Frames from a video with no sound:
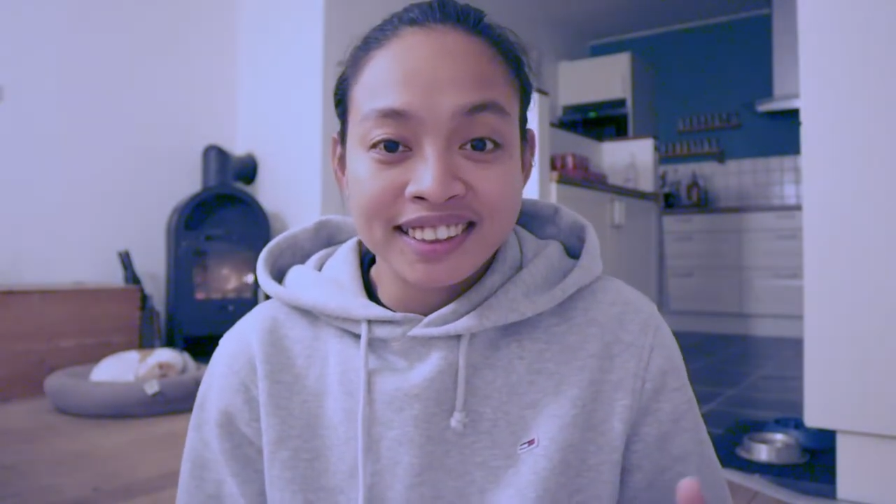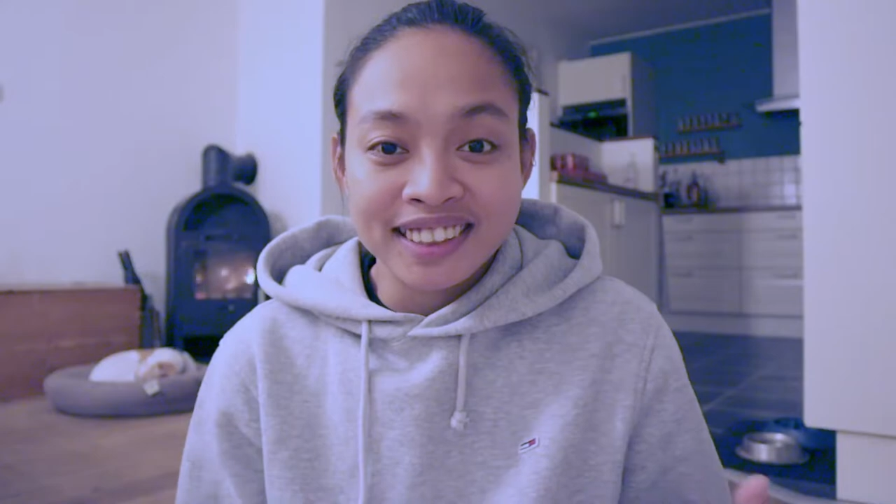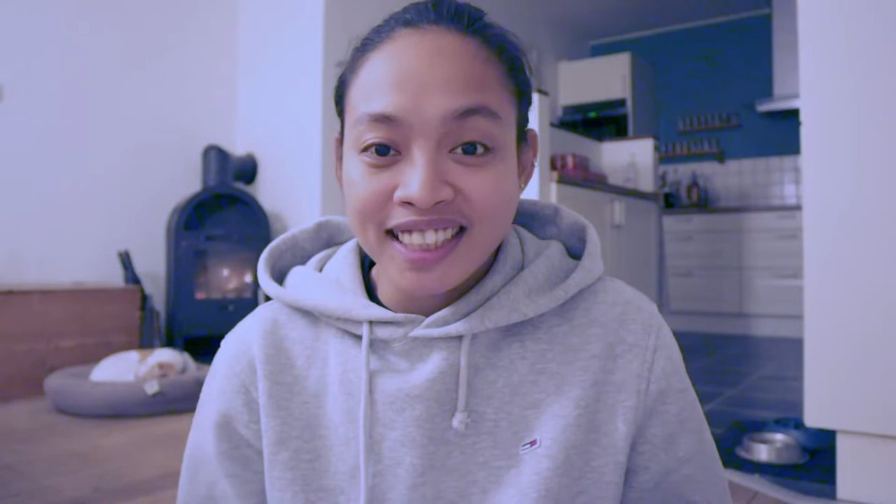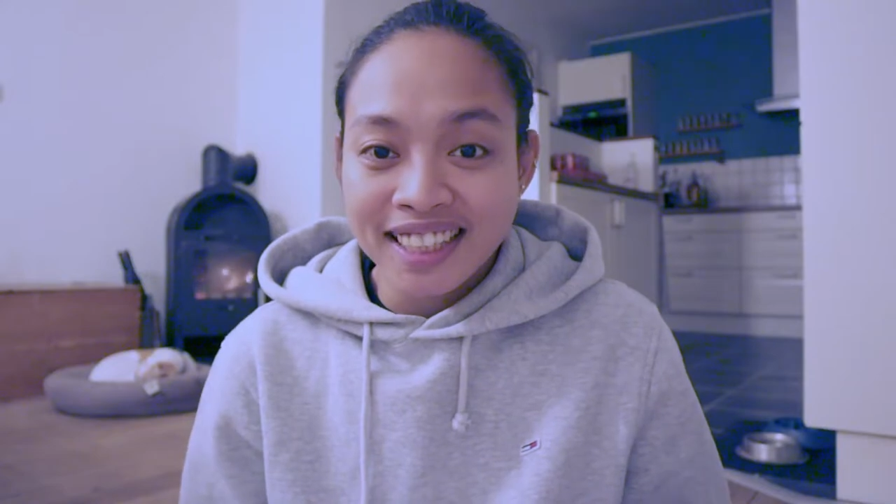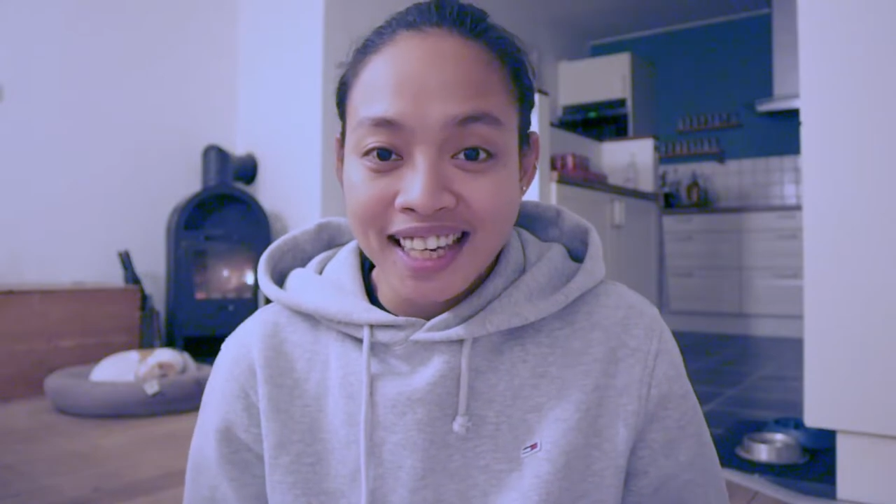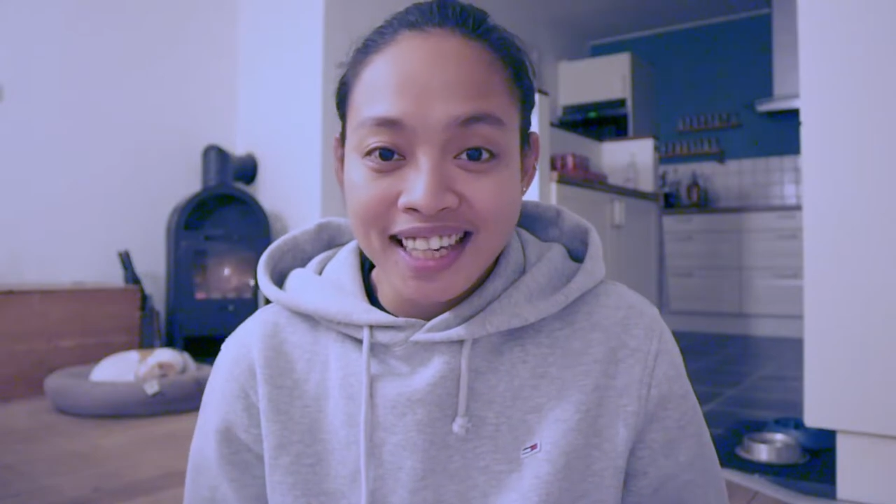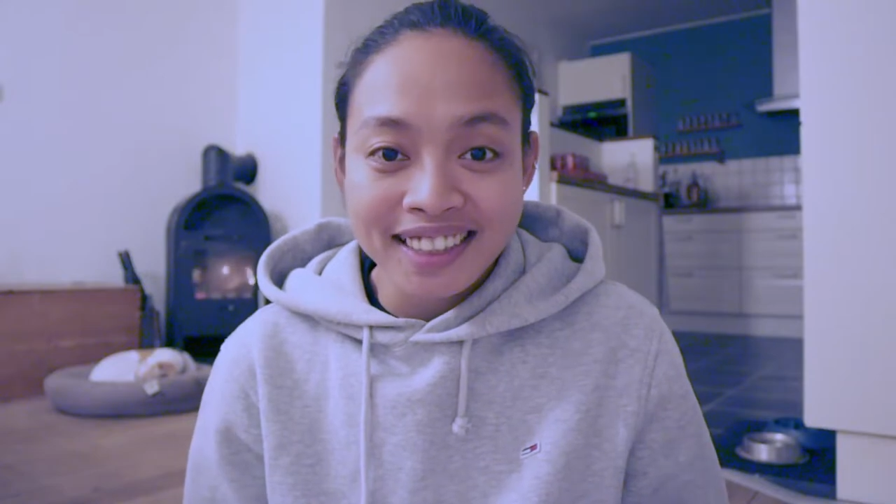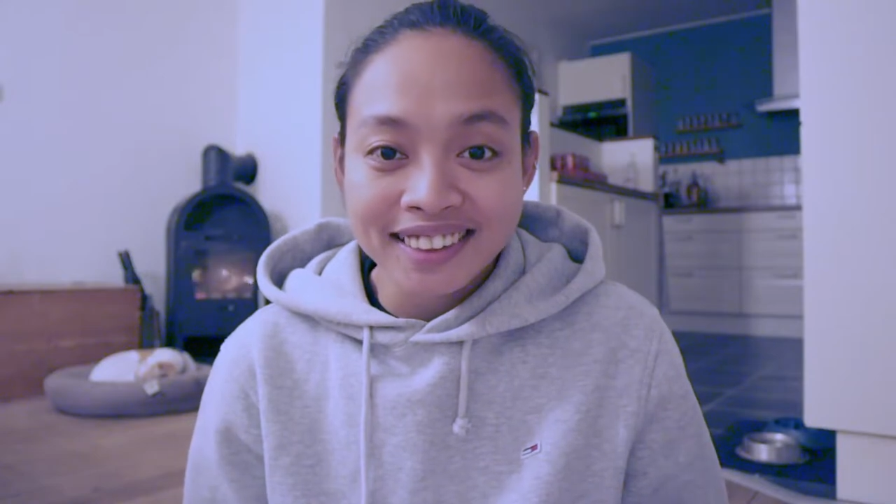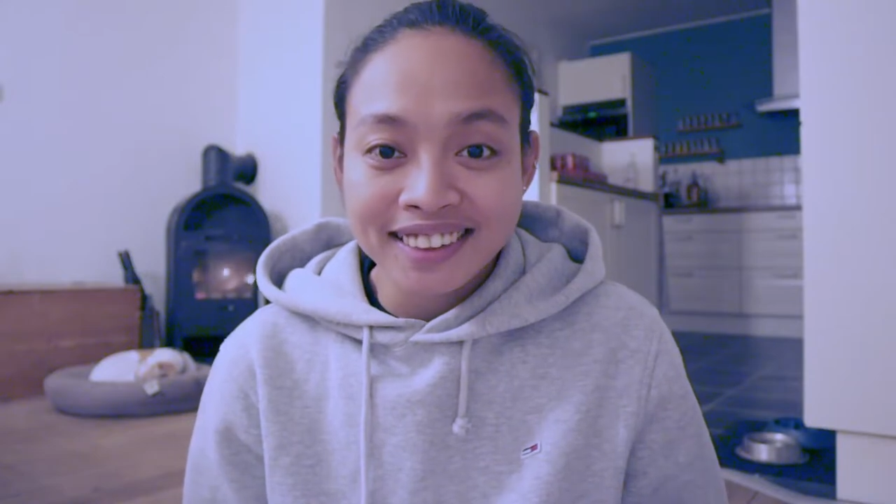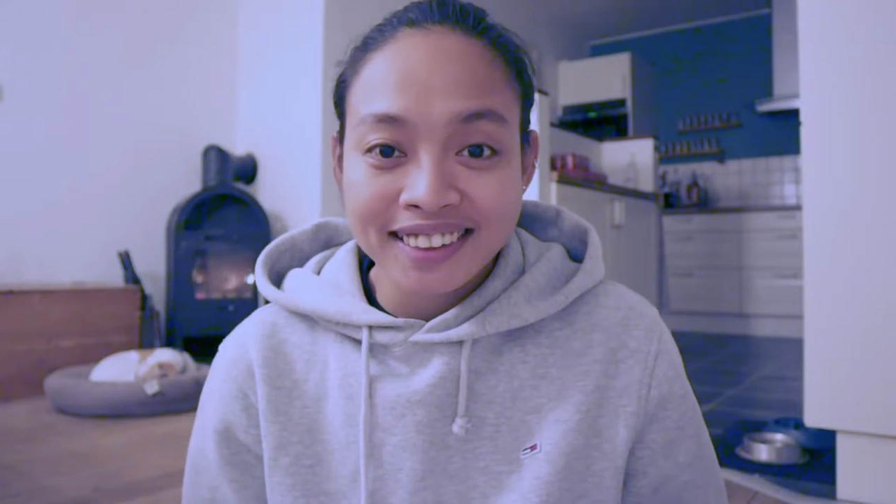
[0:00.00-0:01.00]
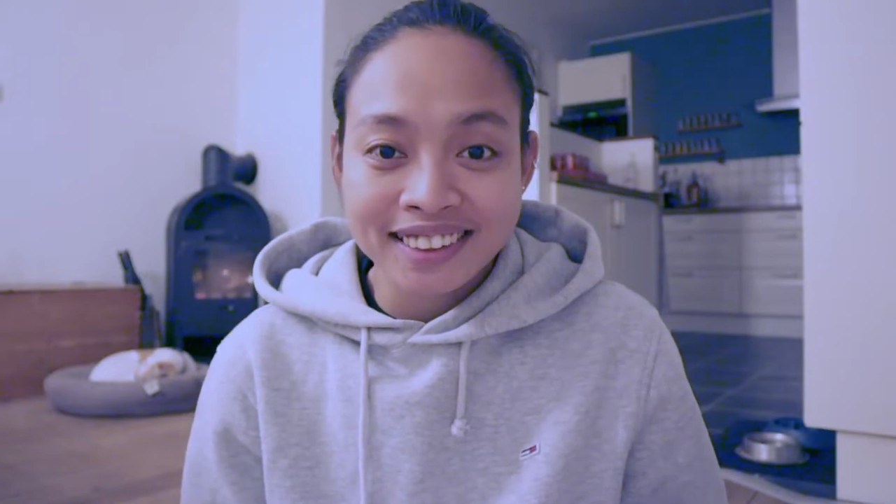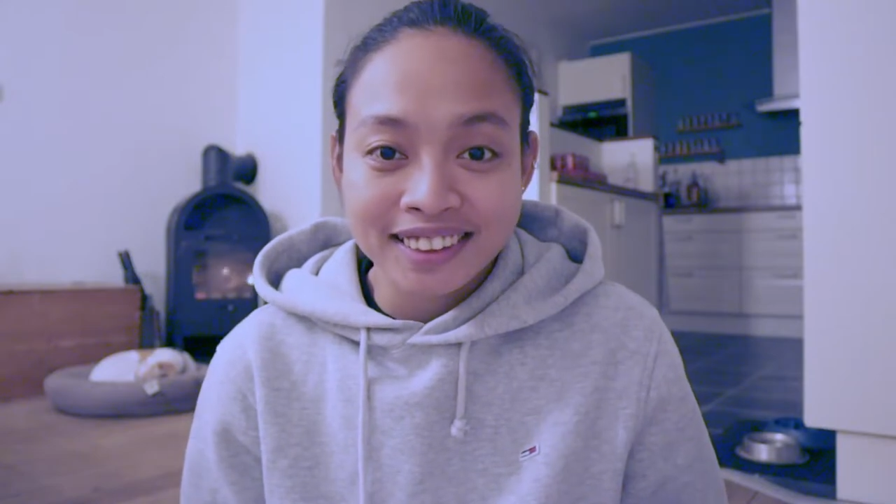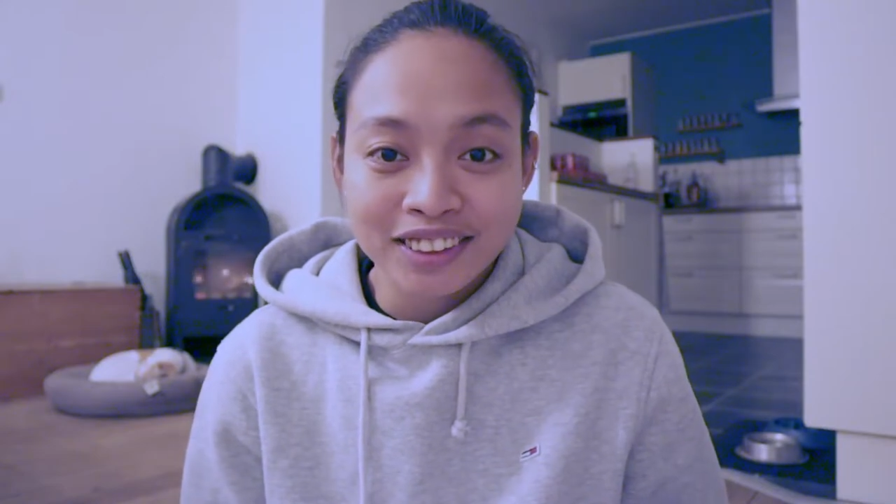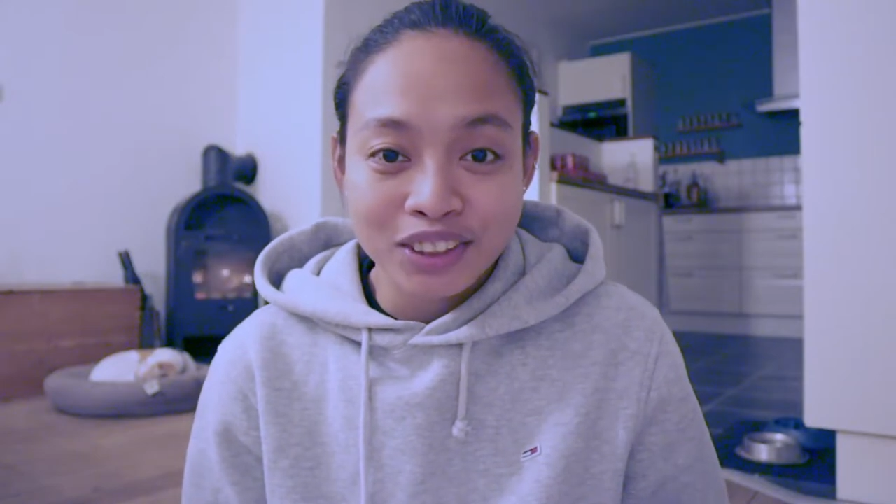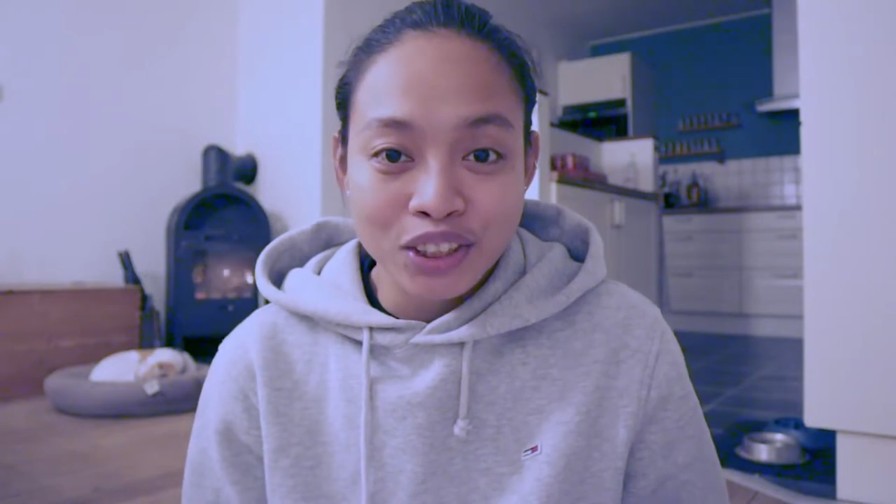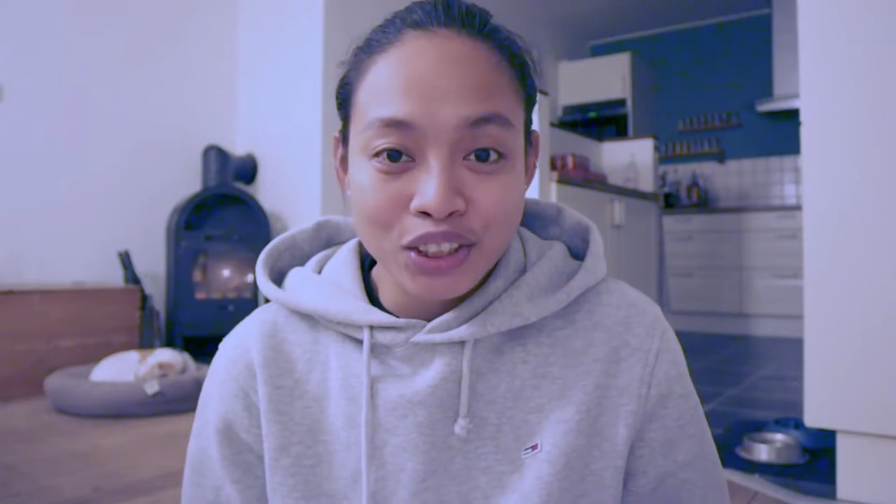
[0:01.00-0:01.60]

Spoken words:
tickets,